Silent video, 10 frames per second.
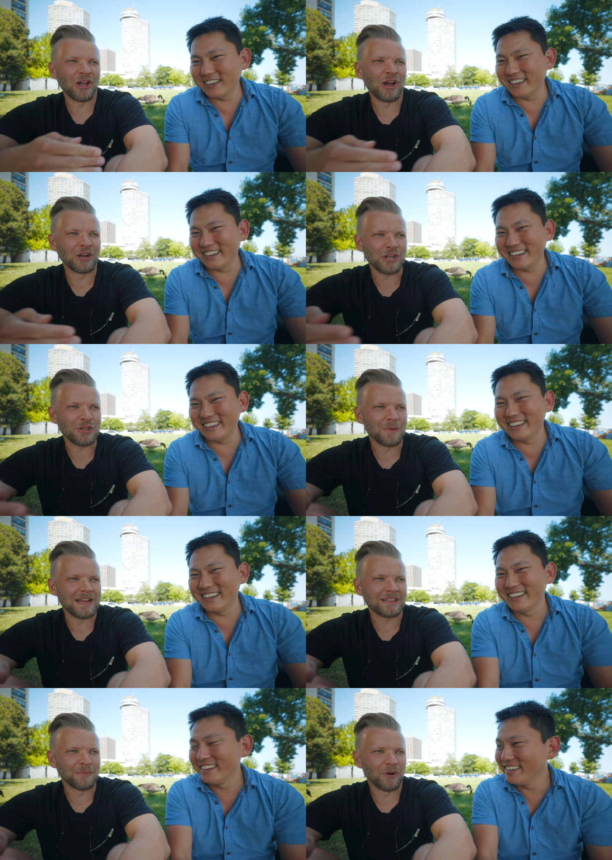Speaker 1: longer you
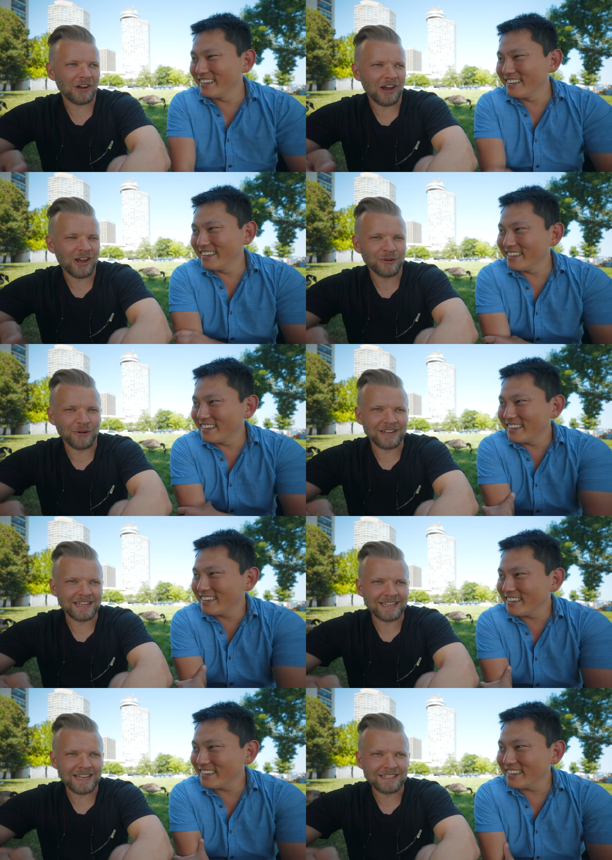wait, the more awkward
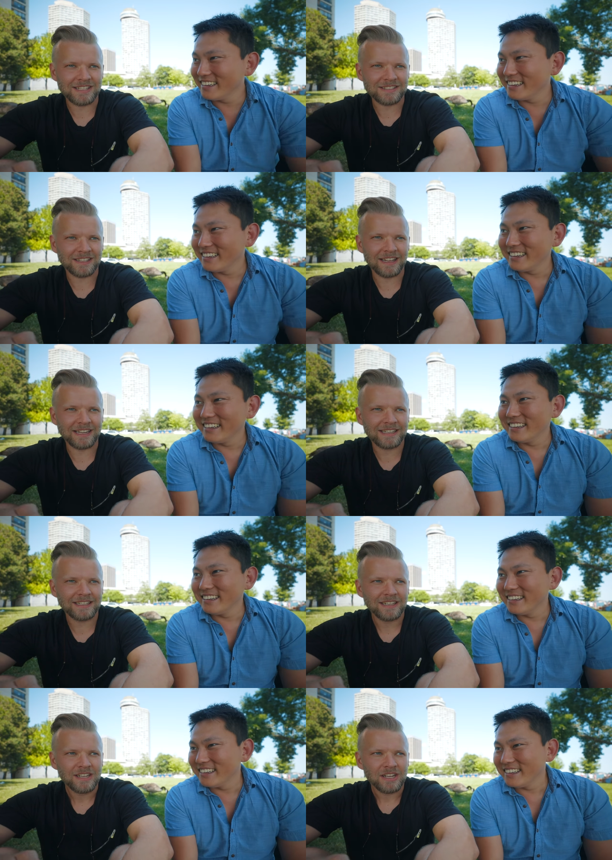it gets. It's like,
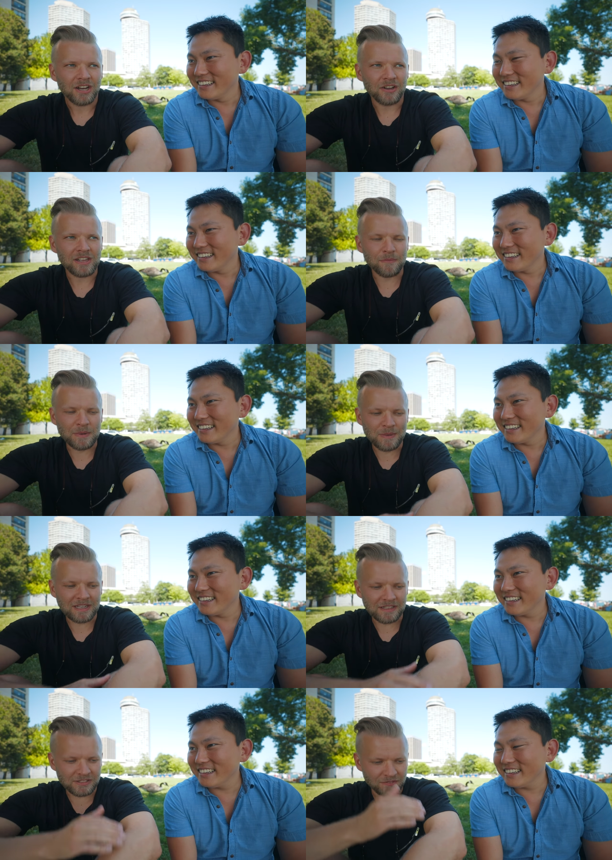oh yeah, I've been
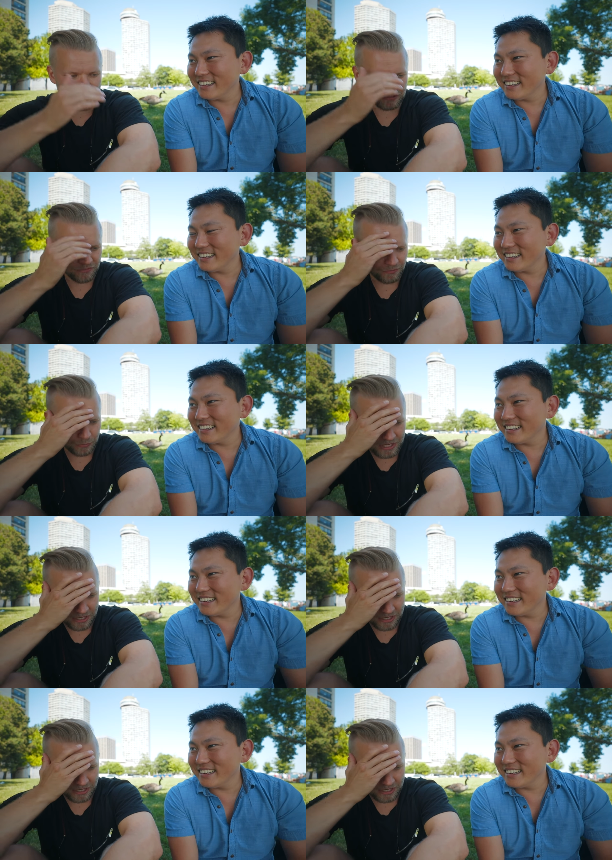making these videos for three